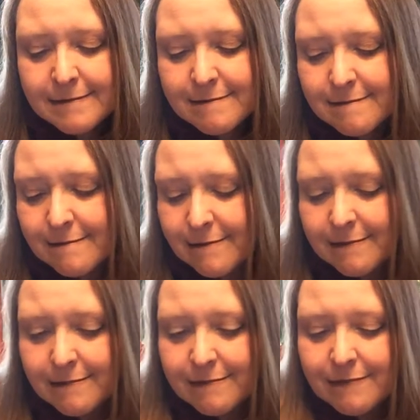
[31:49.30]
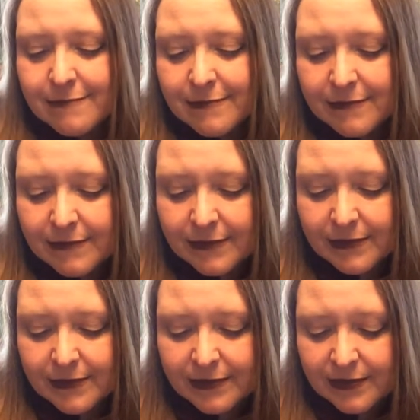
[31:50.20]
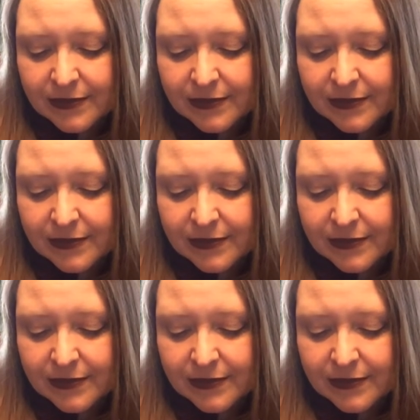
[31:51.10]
No one is speaking in this clip.